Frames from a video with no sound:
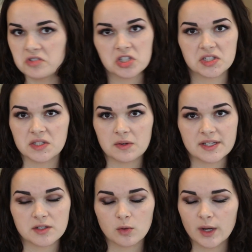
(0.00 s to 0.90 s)
Just so you
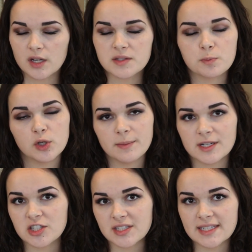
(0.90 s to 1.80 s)
guys are aware. It's pretty
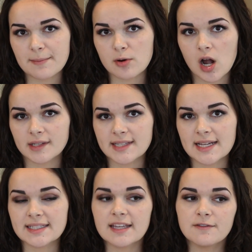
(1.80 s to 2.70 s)
much the same
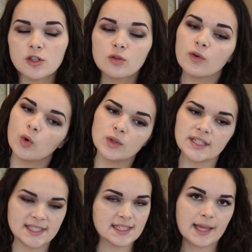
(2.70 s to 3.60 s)
process. If you've
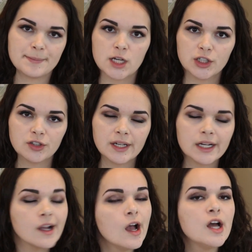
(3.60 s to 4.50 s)
only slept on your
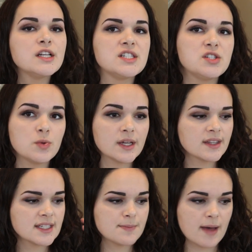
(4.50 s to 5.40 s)
hair,
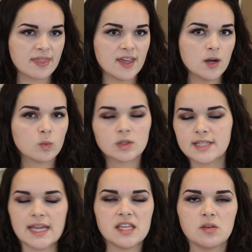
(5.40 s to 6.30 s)
doing this method will
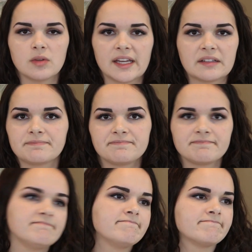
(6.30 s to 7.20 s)
take you like
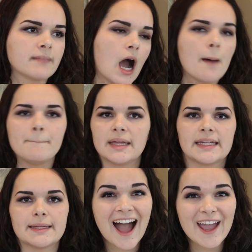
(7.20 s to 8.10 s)
a
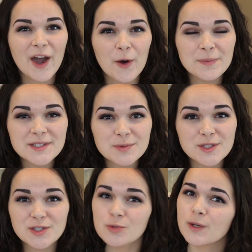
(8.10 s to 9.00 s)
minute. I hope this
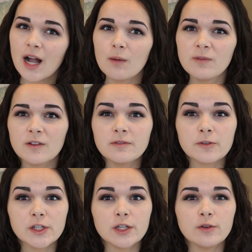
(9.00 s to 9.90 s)
was super helpful
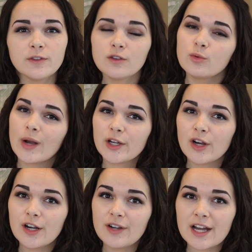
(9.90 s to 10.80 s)
for you if you wear
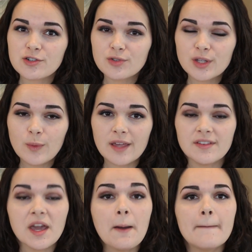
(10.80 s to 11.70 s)
your hair naturally
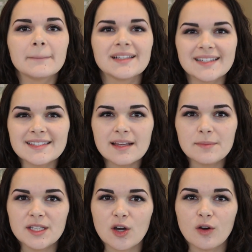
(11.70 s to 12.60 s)
wavy. Please let
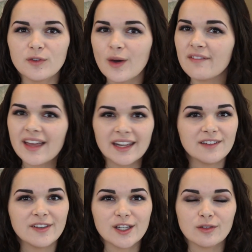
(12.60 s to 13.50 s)
me know if you have
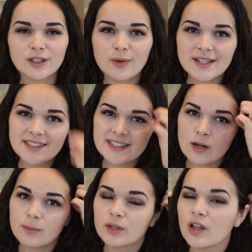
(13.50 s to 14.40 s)
any video requests
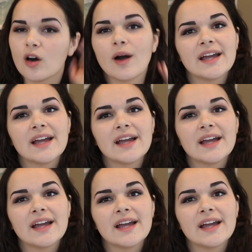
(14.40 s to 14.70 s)
down below.